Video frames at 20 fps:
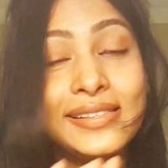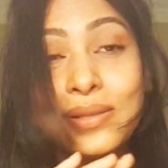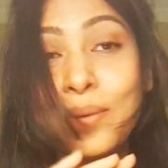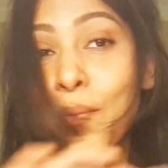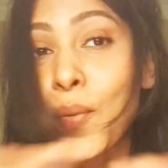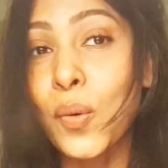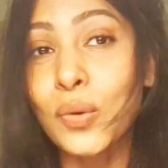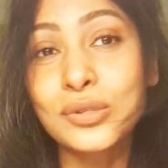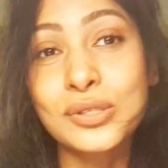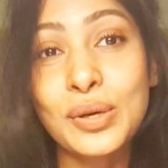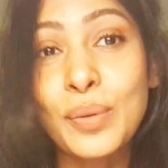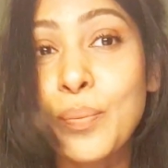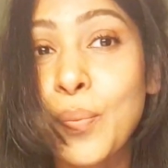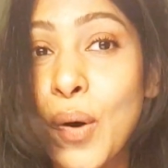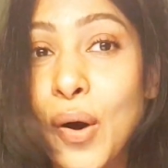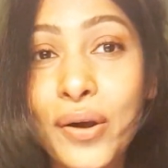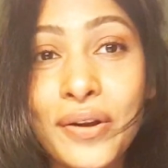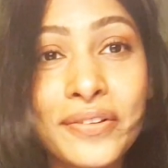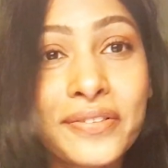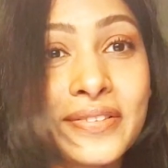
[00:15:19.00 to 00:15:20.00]
the most
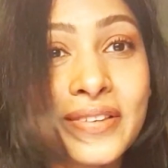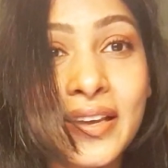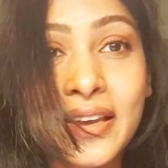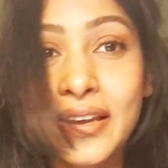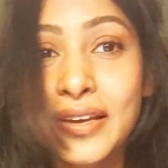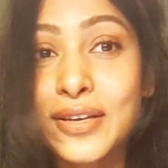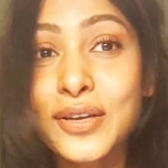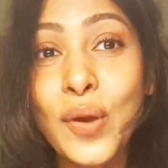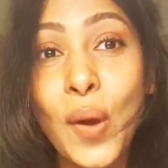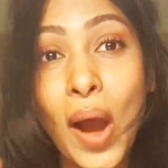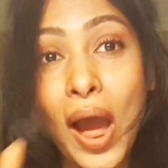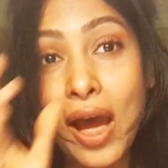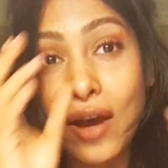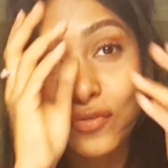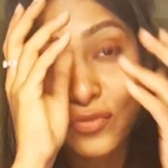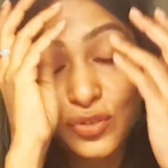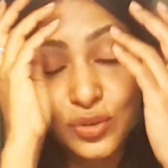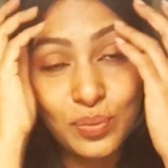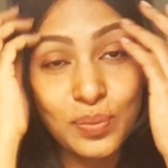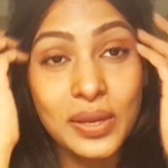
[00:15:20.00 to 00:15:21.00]
important thing. You
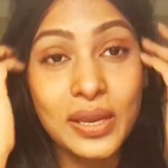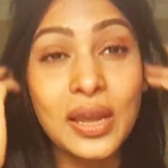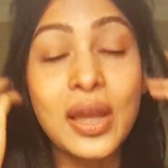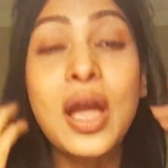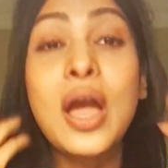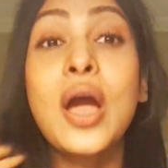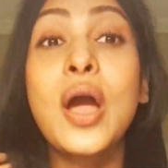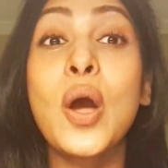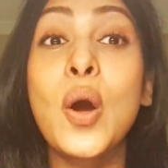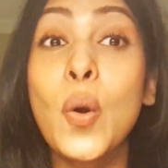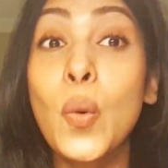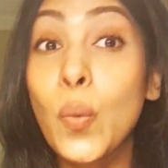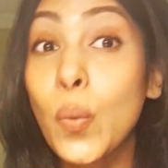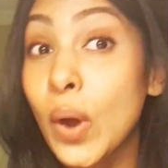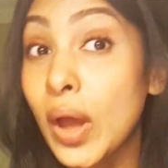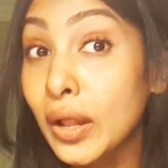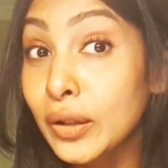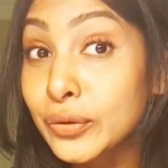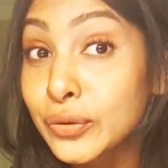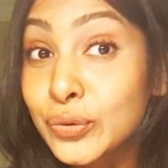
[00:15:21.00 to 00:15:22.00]
have to be
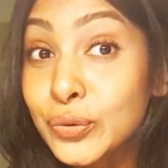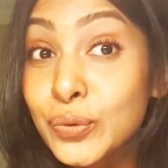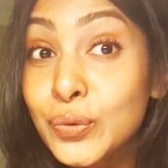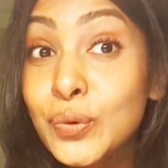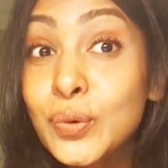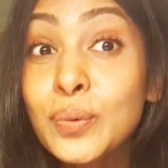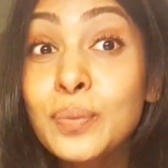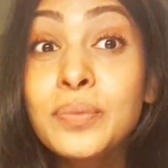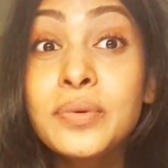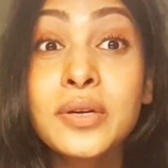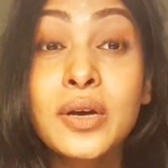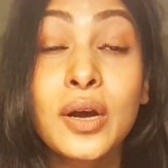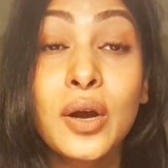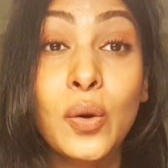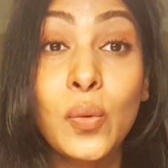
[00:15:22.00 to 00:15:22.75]
well-groomed,